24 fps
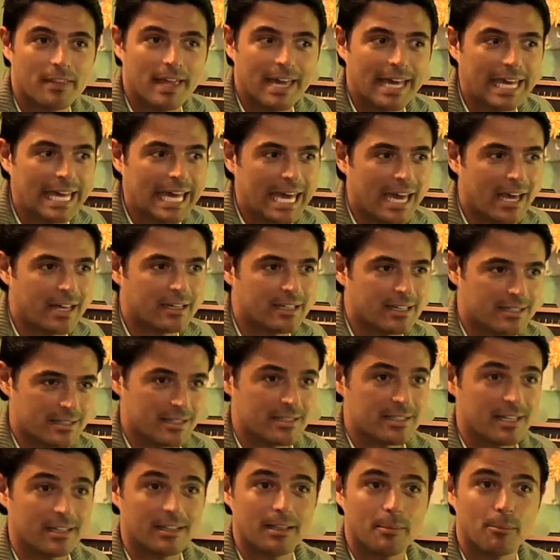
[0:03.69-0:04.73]
they can't
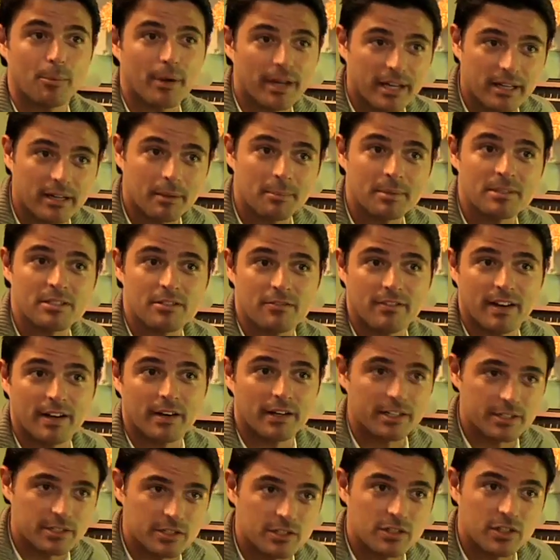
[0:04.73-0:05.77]
necessarily break it up into
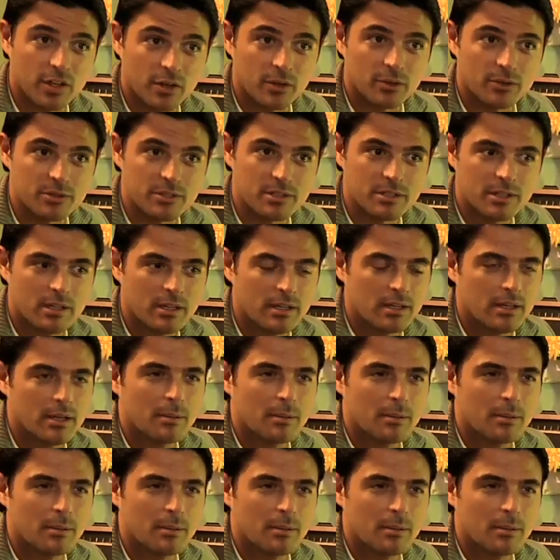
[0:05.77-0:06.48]
various zones.